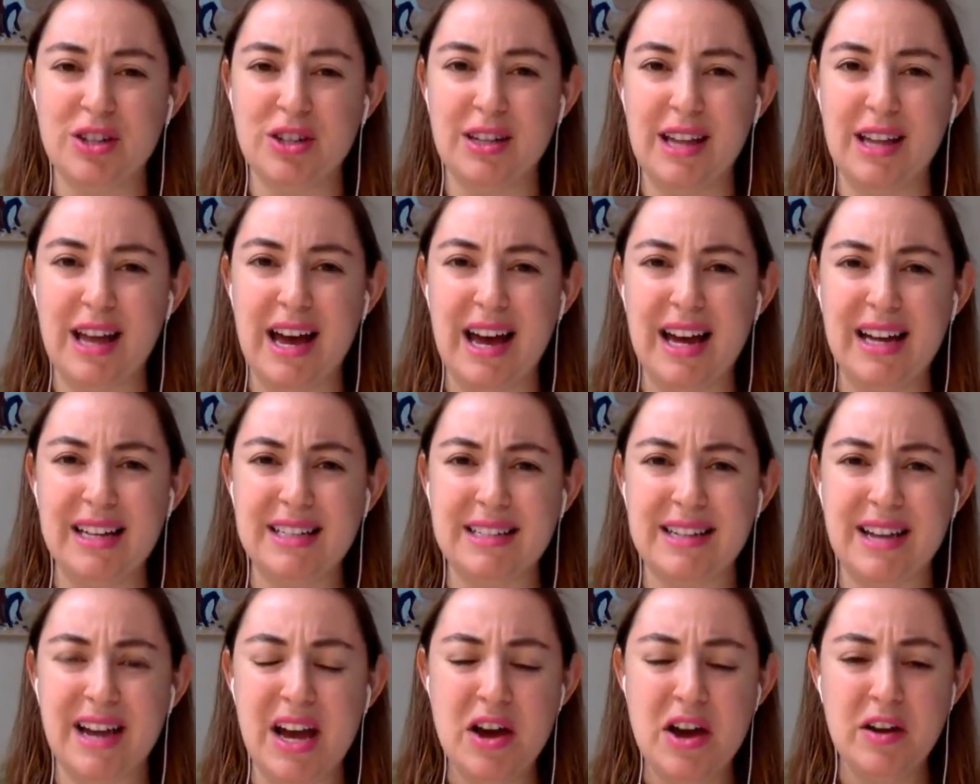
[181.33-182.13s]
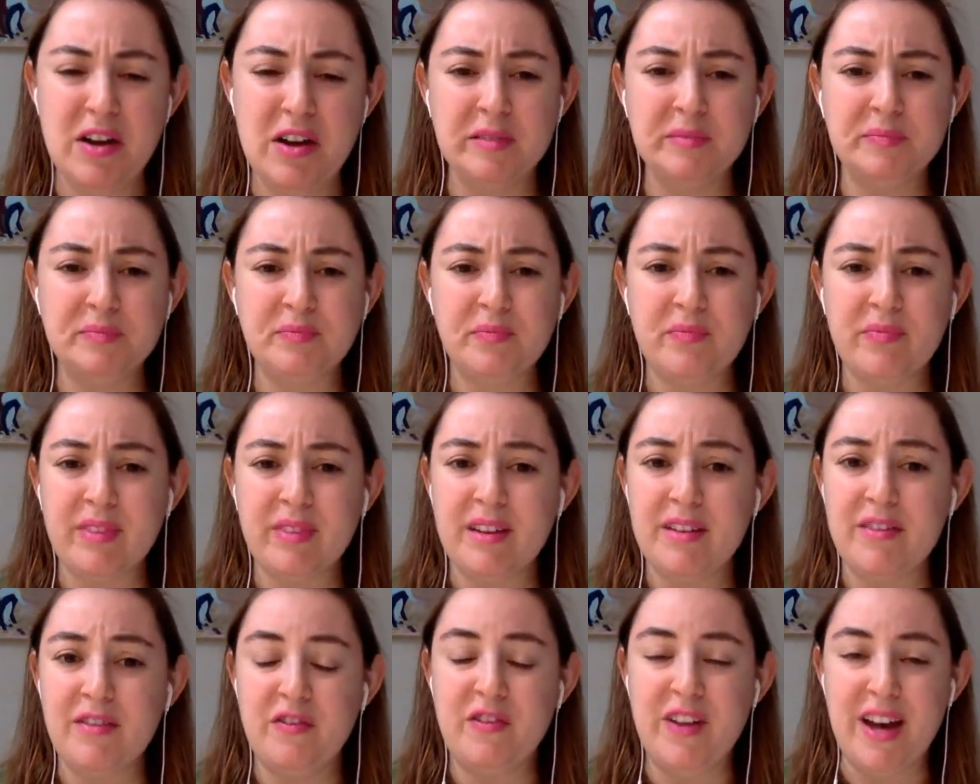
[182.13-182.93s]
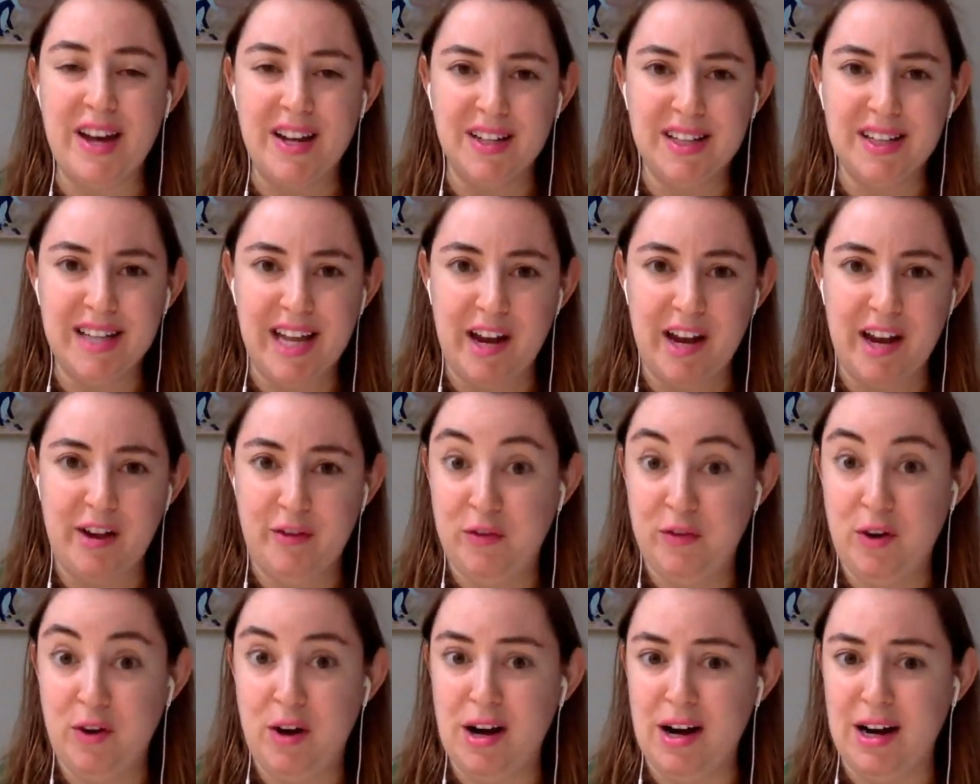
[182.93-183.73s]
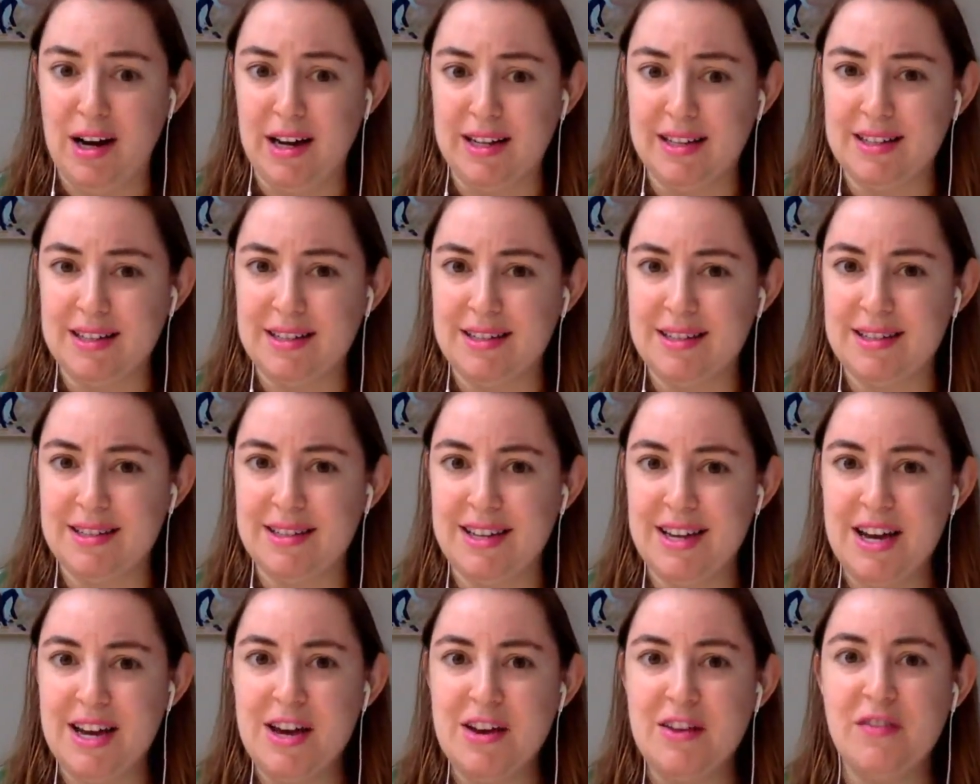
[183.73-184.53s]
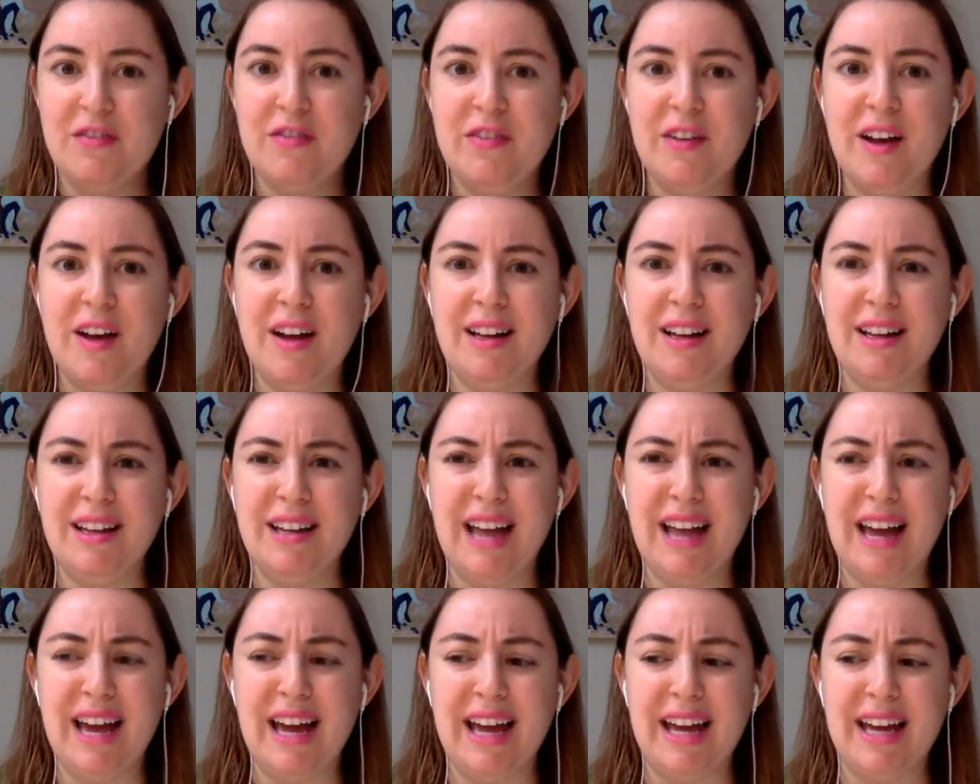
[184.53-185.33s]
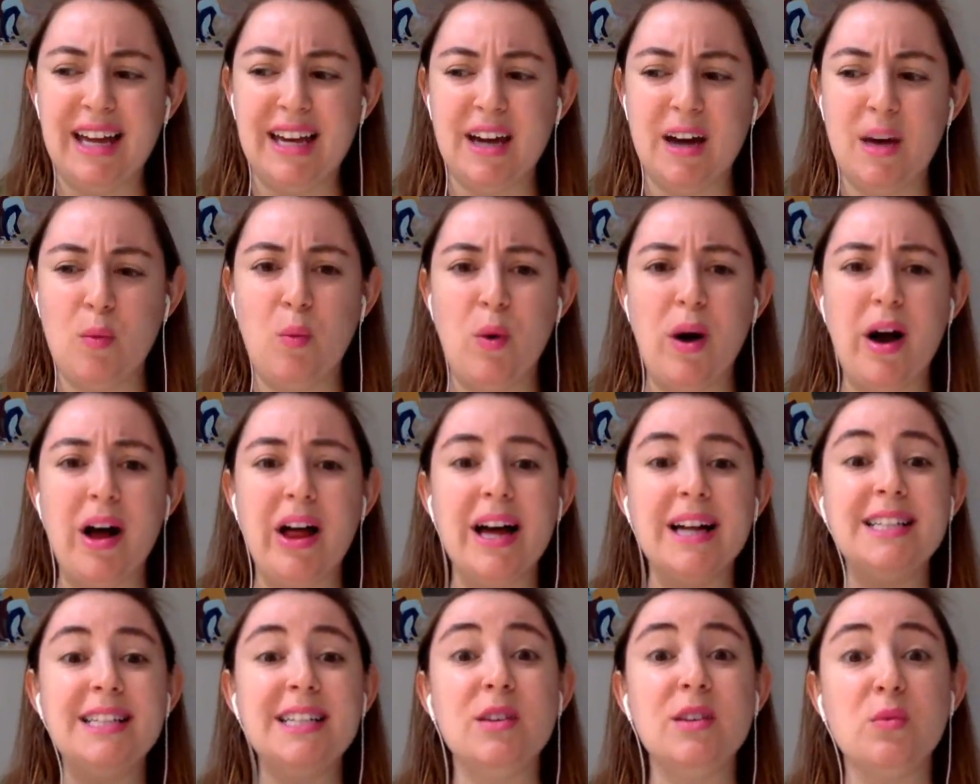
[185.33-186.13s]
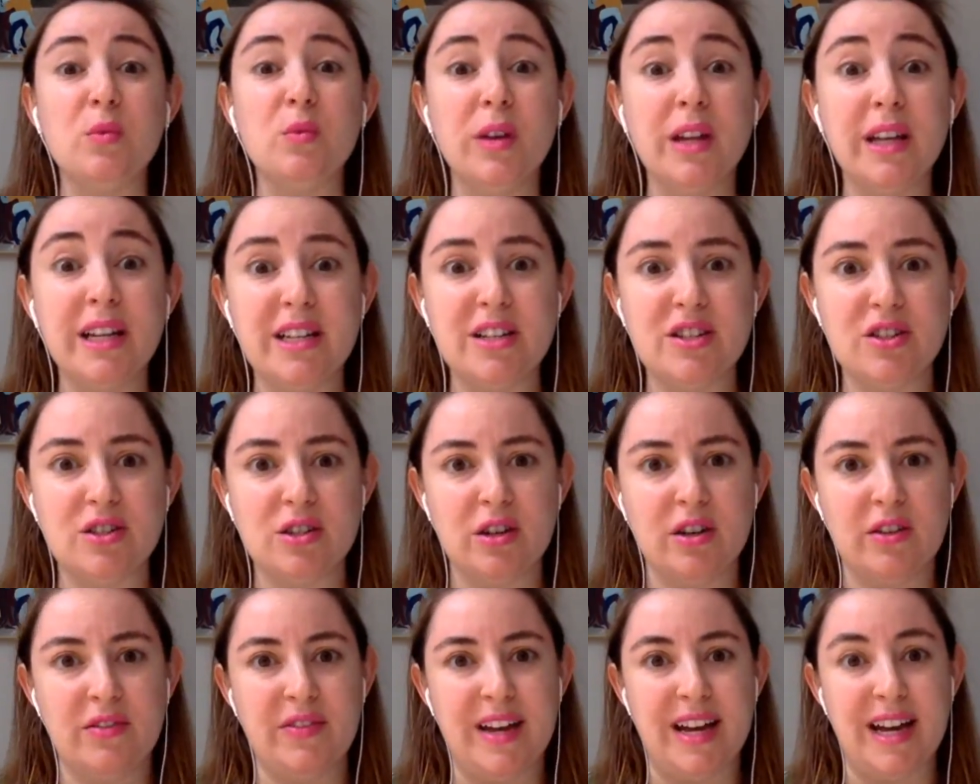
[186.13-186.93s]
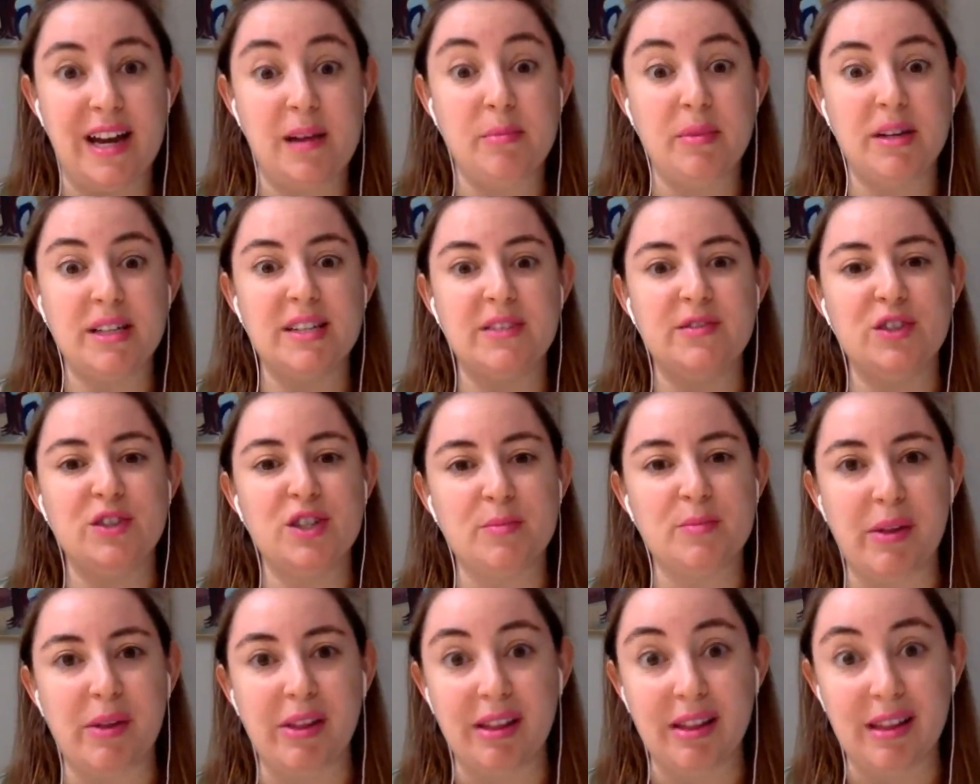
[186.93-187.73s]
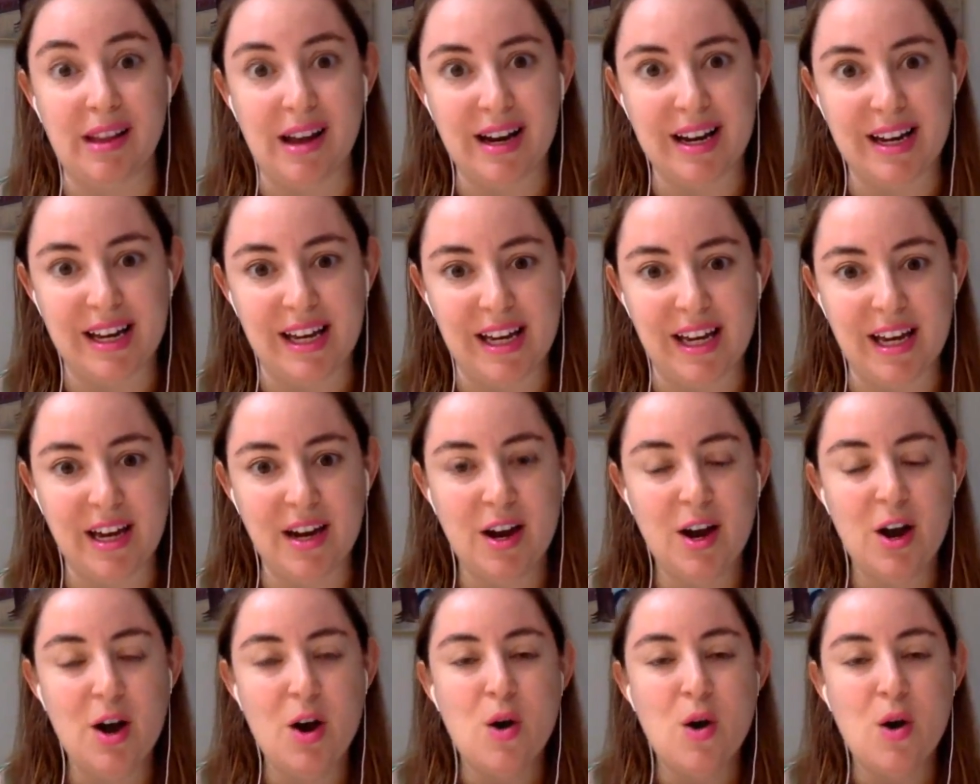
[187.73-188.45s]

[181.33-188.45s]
a lot felt like frauds, felt like, well, I didn't really deserve that. I must have just been lucky.